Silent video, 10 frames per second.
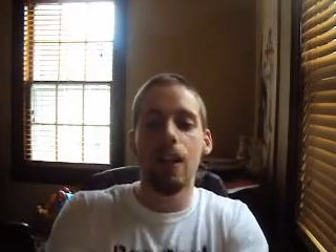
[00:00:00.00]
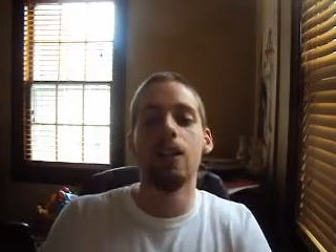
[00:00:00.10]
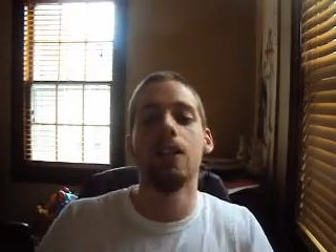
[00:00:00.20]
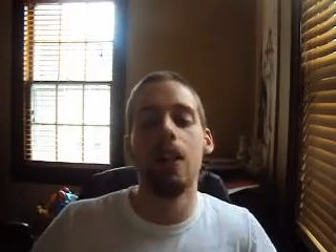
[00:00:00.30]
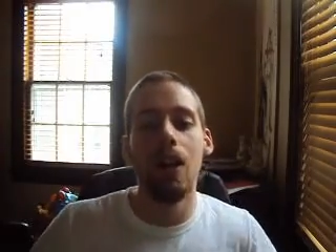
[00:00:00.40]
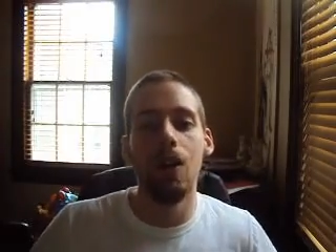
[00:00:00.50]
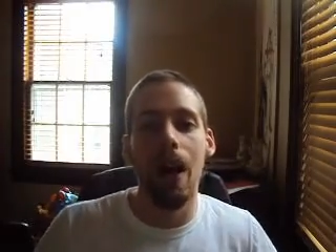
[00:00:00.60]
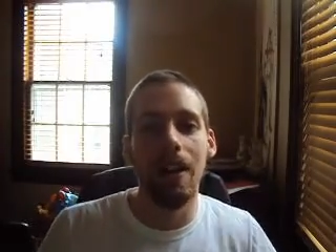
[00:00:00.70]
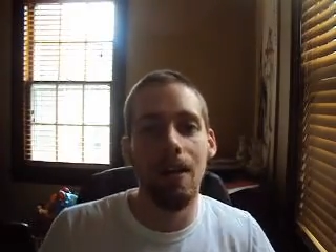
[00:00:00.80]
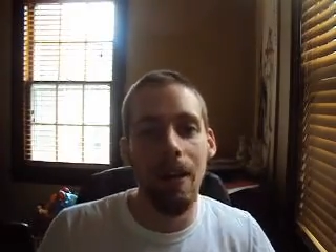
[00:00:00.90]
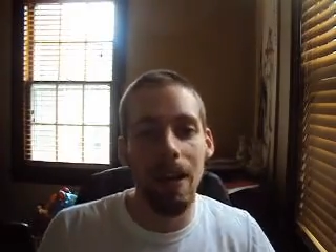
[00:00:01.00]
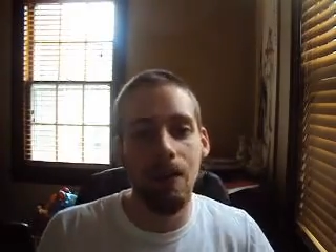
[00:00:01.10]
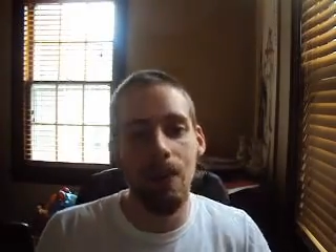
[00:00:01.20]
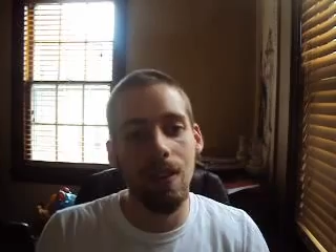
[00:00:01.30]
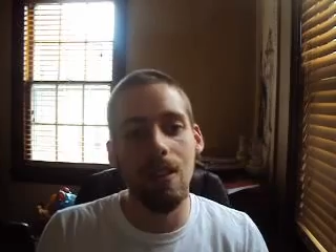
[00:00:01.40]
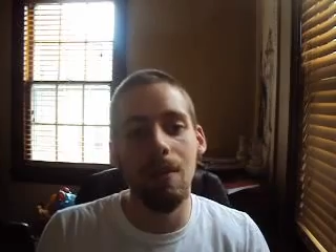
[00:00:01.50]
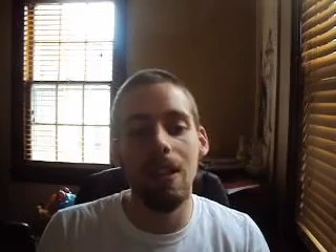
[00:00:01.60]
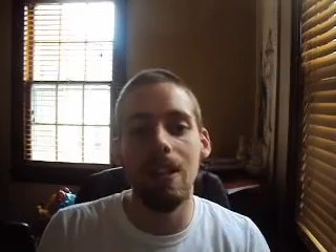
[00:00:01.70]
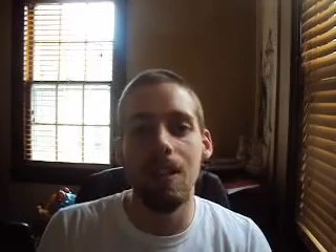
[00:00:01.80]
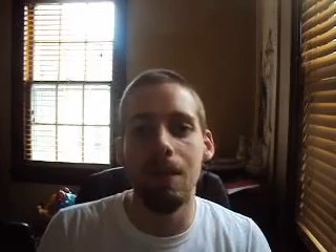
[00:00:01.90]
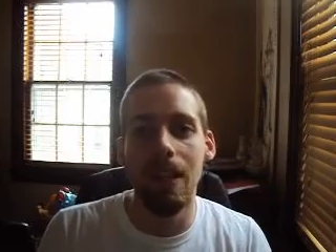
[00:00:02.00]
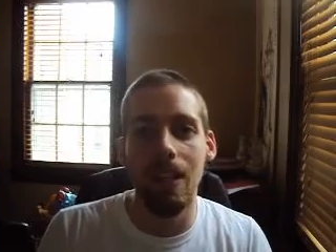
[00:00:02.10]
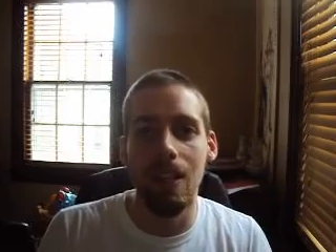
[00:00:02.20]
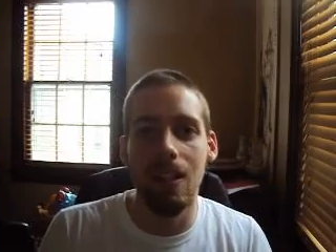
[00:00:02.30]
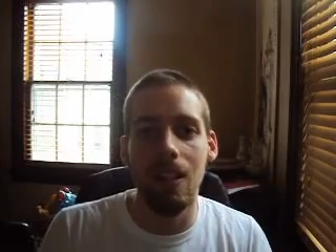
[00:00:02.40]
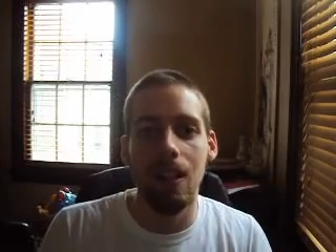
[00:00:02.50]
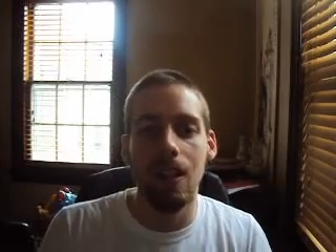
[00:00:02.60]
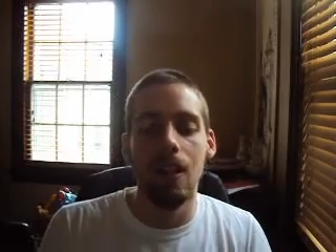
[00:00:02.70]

Here you go. I demand for this to be dismissed.